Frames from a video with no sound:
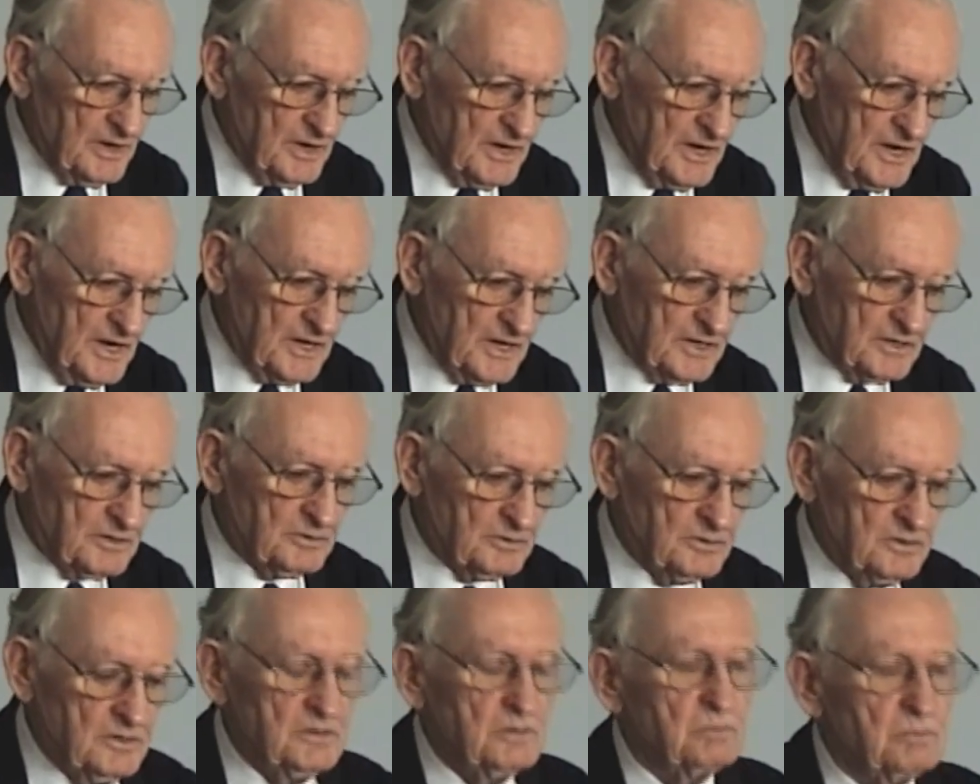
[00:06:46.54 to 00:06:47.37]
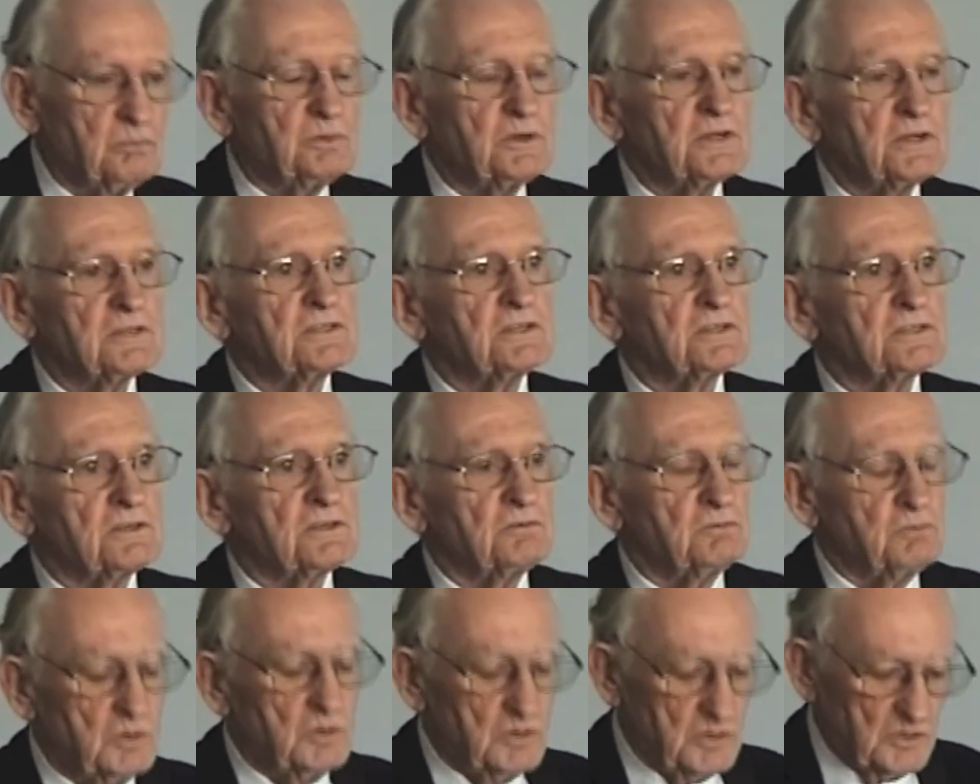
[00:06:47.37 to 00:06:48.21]
aircrew prisoners
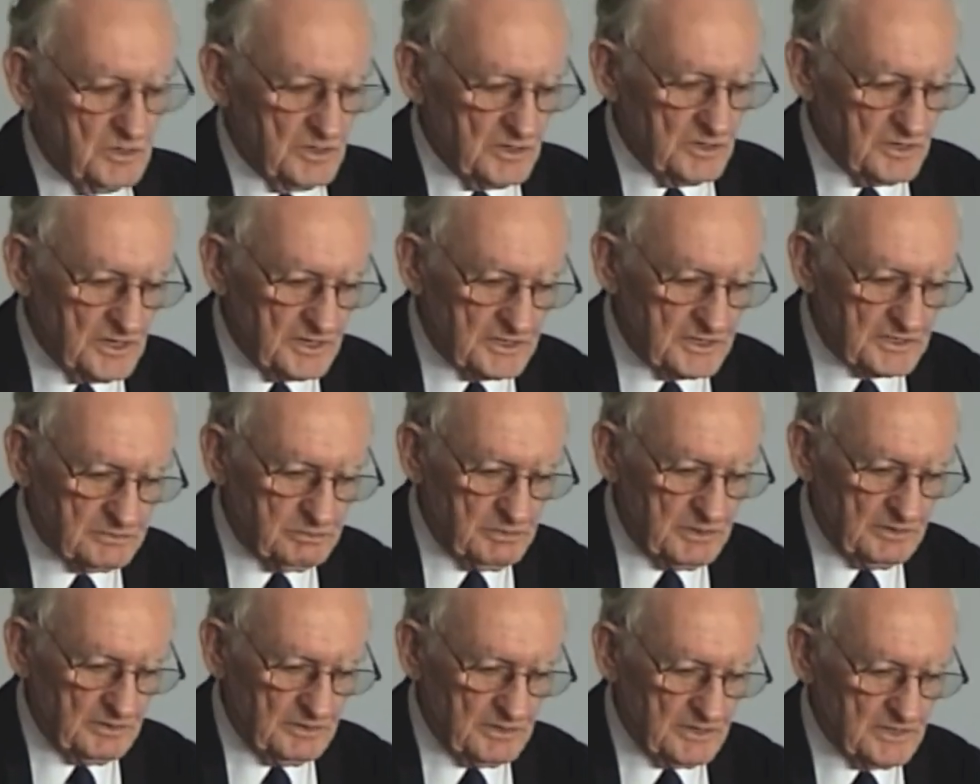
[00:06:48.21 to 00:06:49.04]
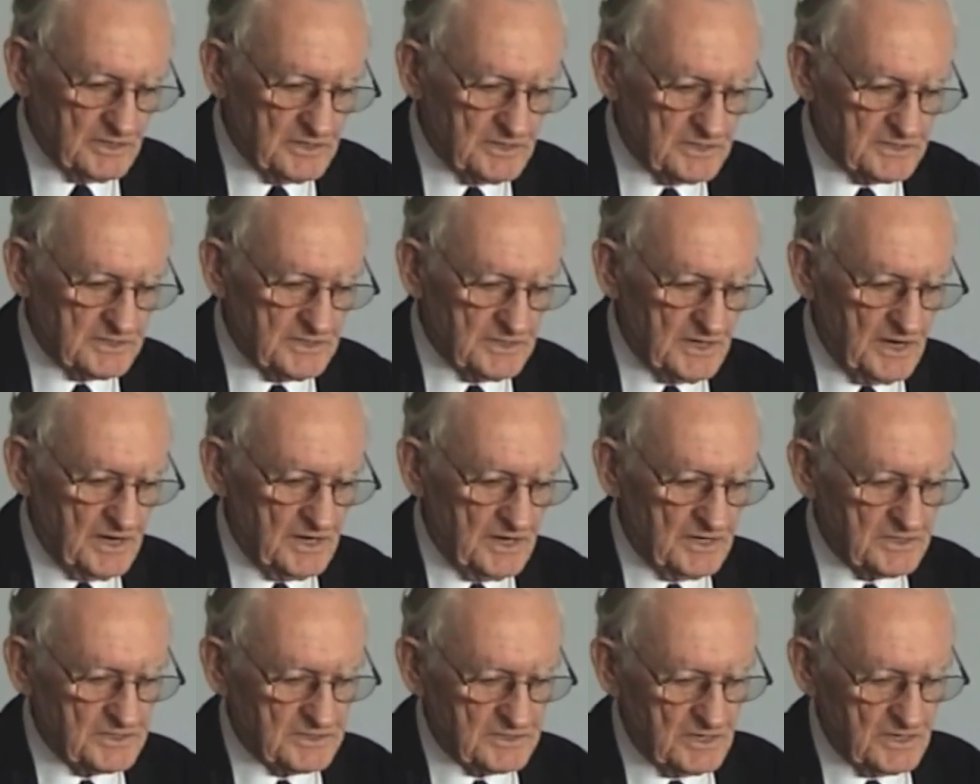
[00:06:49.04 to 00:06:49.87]
of war experience,
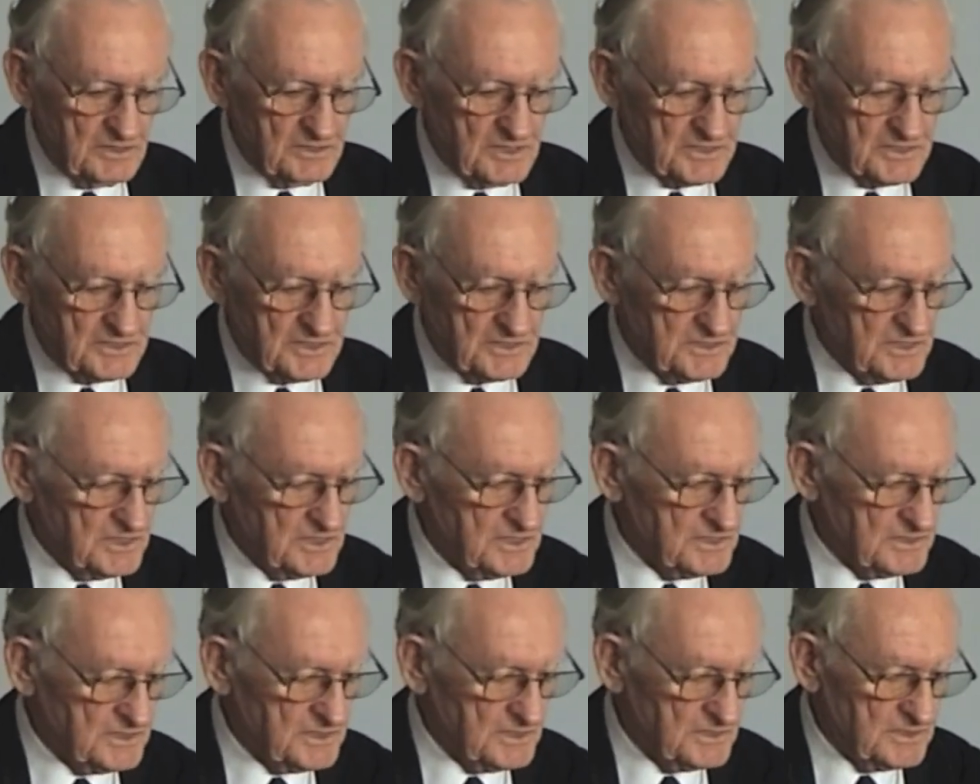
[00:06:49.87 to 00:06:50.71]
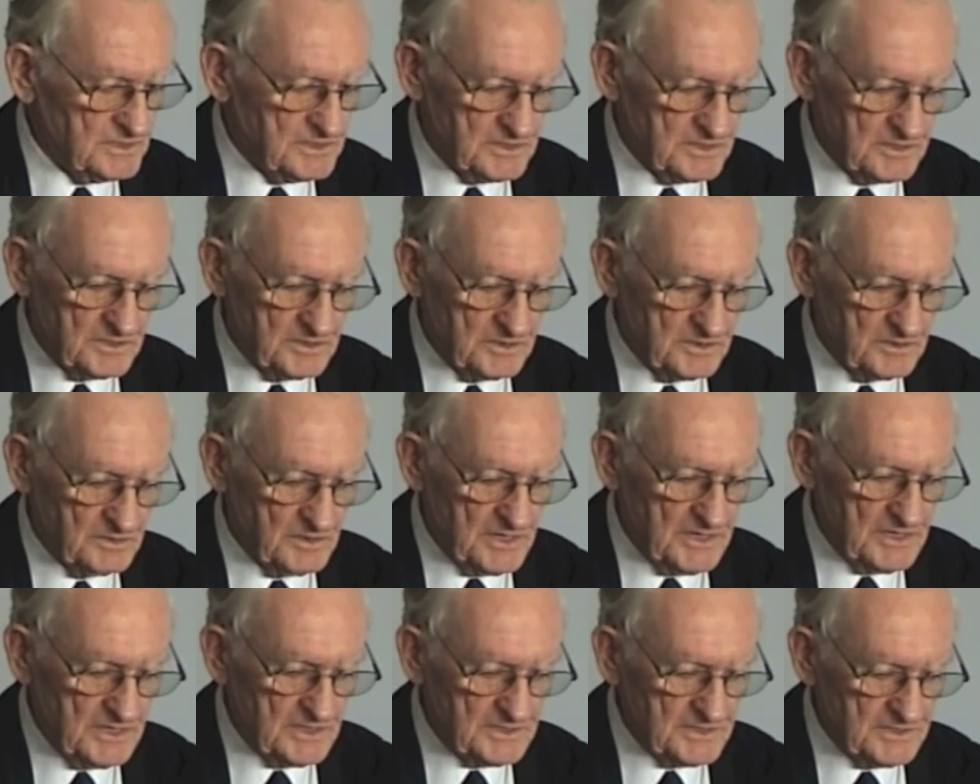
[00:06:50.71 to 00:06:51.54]
and so I suggested to
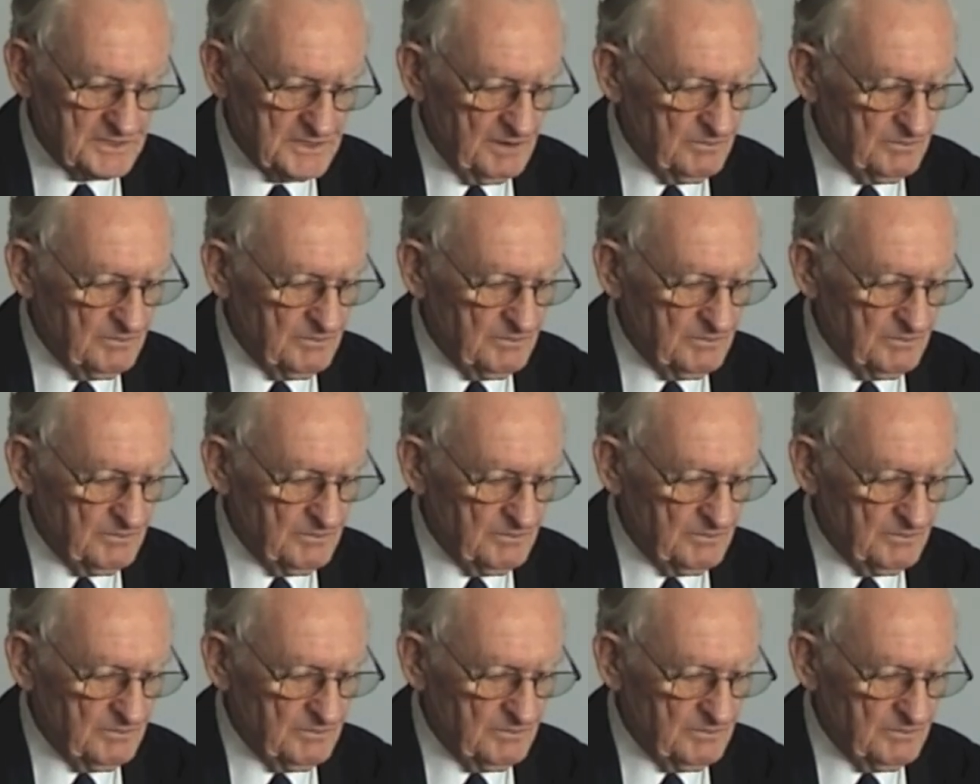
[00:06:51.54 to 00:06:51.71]
Les